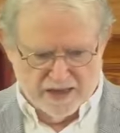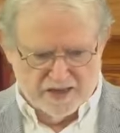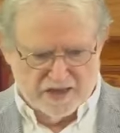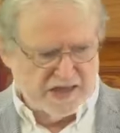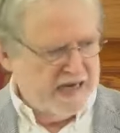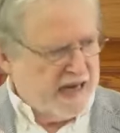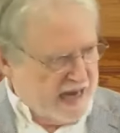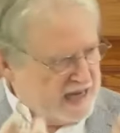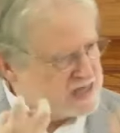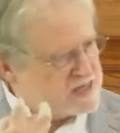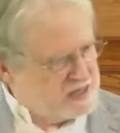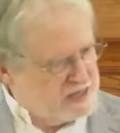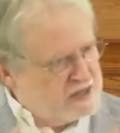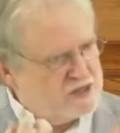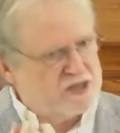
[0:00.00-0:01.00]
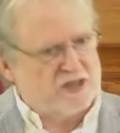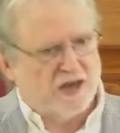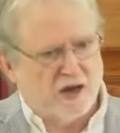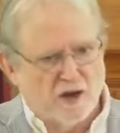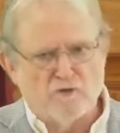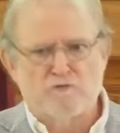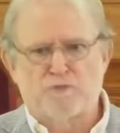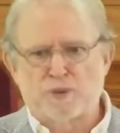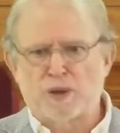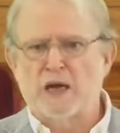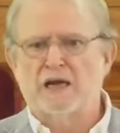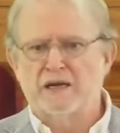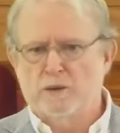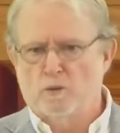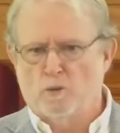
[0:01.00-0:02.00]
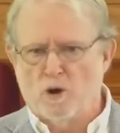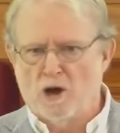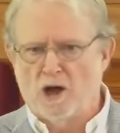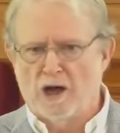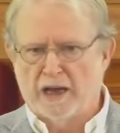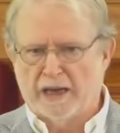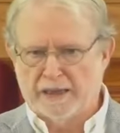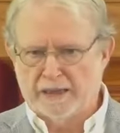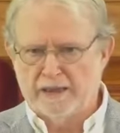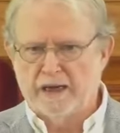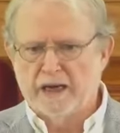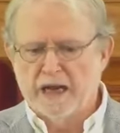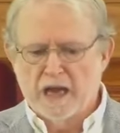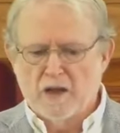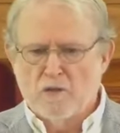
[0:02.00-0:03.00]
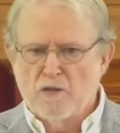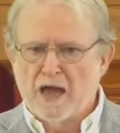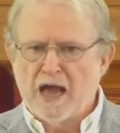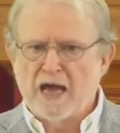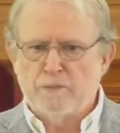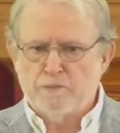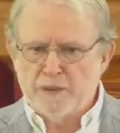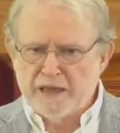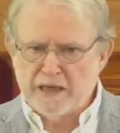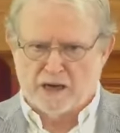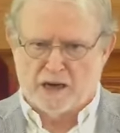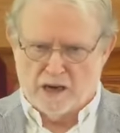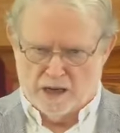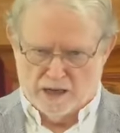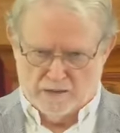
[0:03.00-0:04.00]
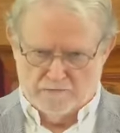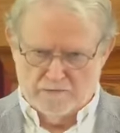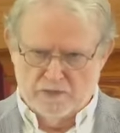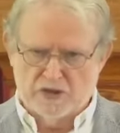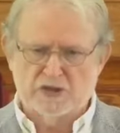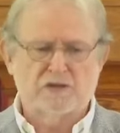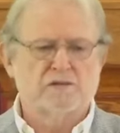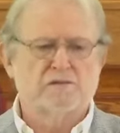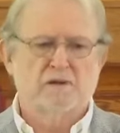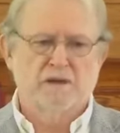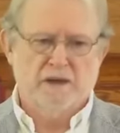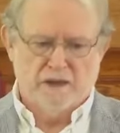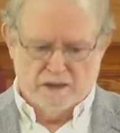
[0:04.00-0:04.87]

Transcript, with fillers: is the essence of bread and wine, that becomes,